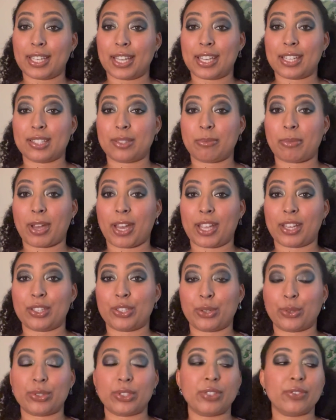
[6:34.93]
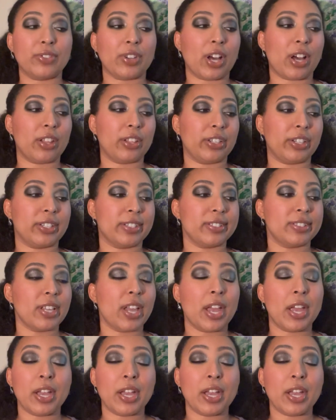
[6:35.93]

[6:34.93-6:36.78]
is my Dose of Colors